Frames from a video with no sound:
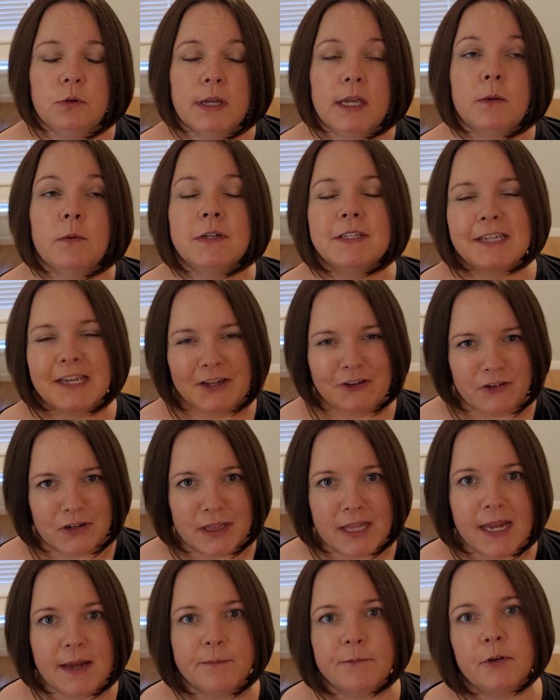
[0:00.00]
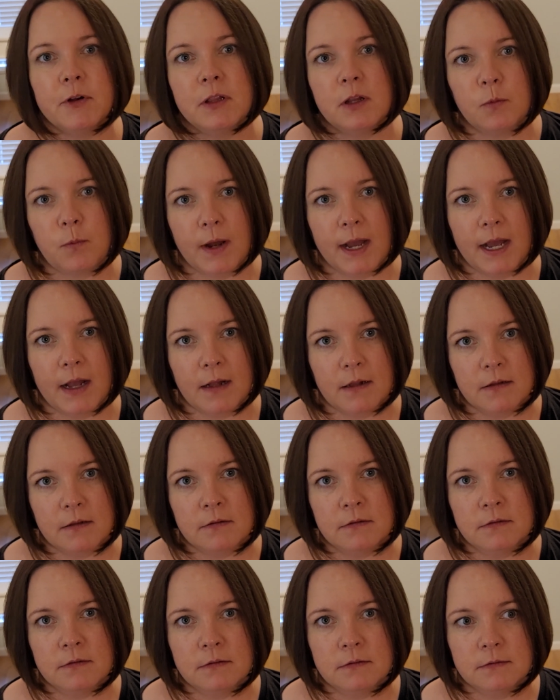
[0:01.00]
it was under a lamp for a little
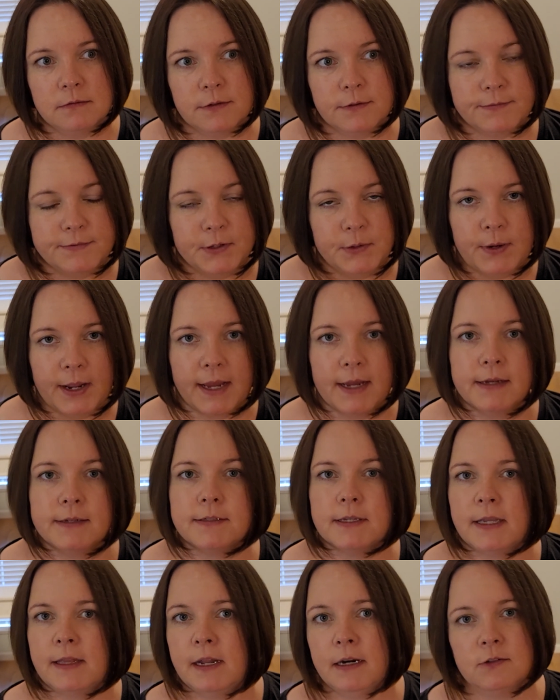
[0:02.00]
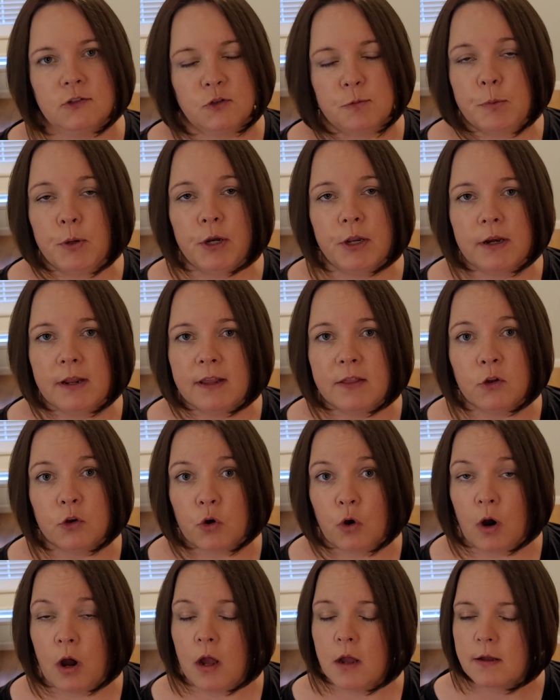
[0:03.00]
while, for a few days, and then I just put it in the
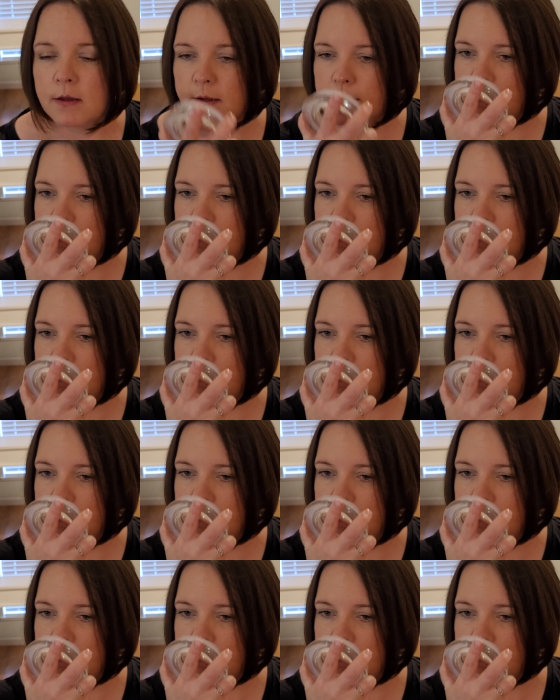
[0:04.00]
crock.